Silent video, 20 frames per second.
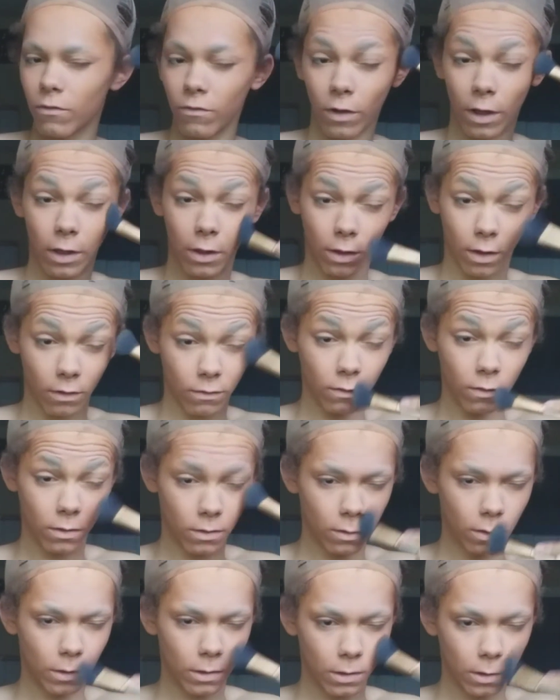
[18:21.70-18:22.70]
and file off
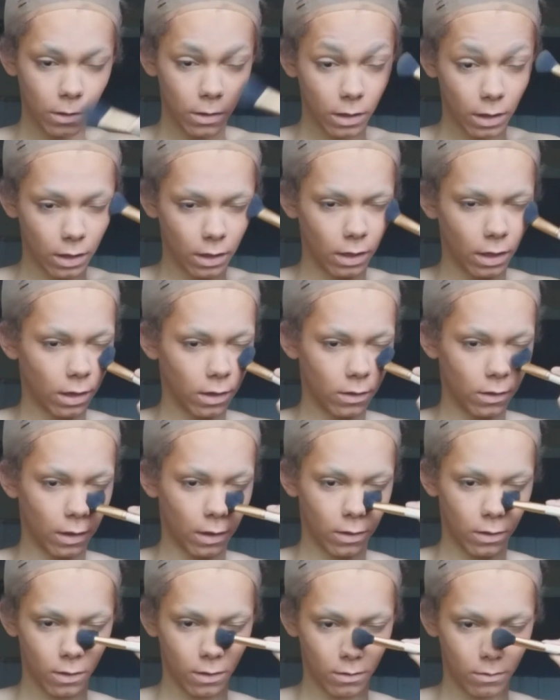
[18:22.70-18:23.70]
any
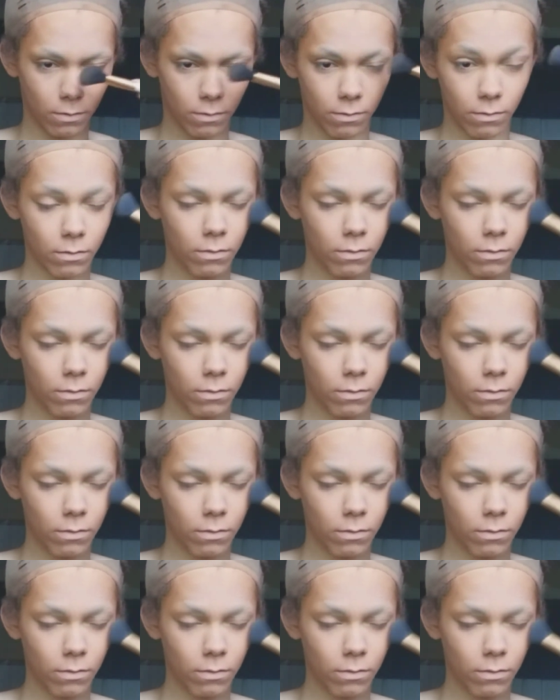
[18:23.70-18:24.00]
excess.